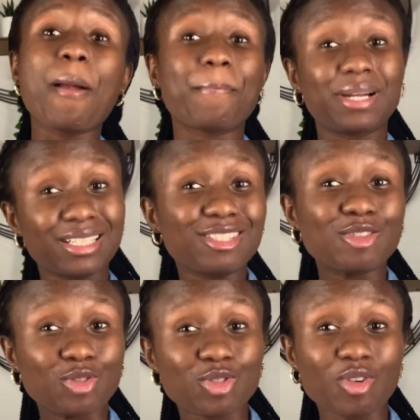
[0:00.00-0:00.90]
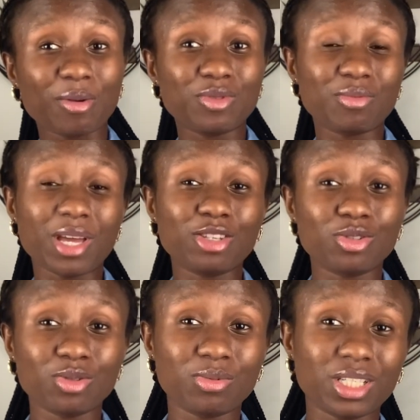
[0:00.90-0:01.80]
Please subscribe to my
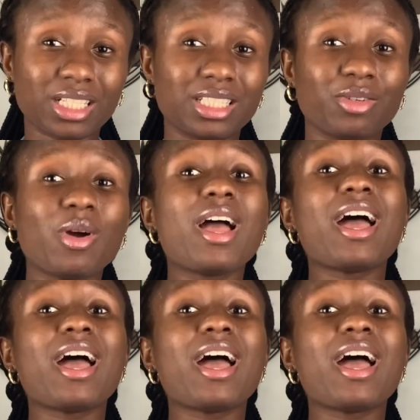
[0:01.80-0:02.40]
YouTube channel.